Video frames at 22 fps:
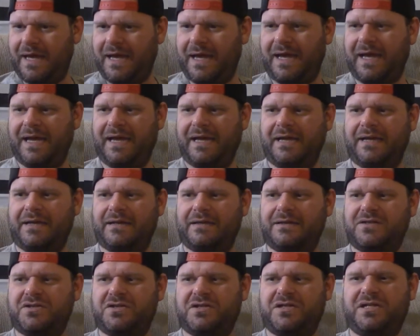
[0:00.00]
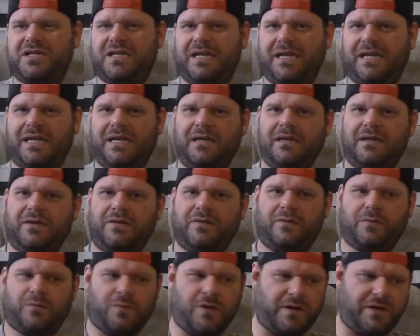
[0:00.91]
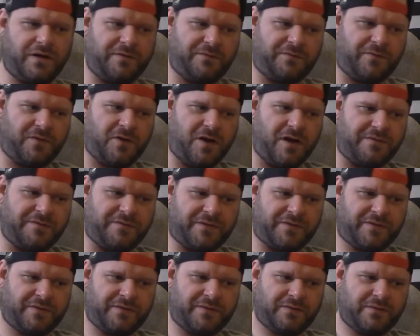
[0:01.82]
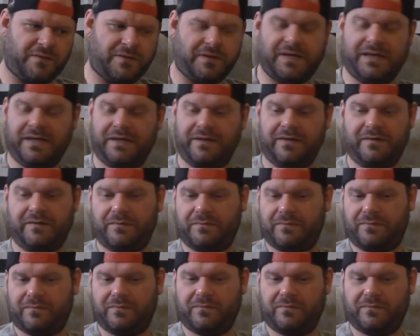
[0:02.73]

and she is running for office, or he's